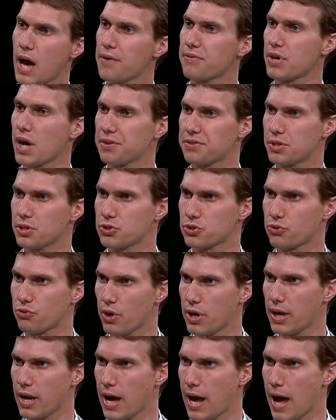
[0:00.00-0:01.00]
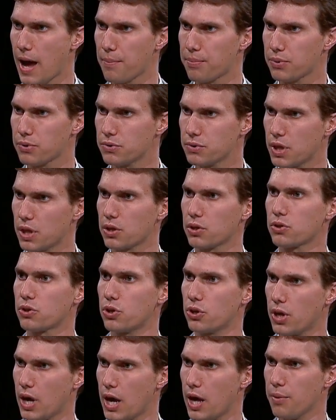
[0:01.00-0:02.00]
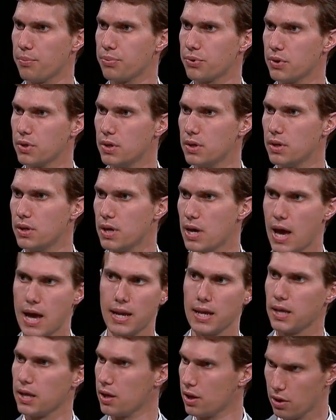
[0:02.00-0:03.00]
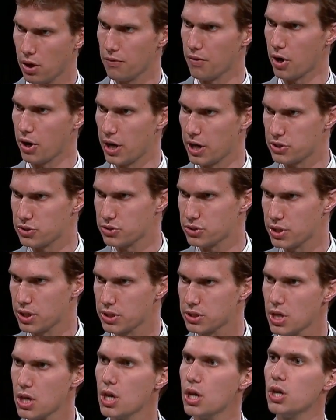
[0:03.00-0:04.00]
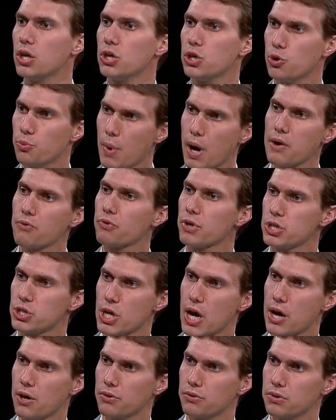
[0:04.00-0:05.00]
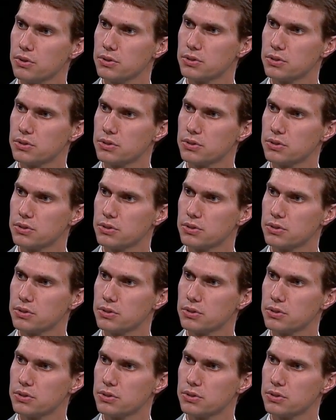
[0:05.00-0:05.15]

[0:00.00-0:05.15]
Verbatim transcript: I've got this great app that could help any of our agencies, you might reach out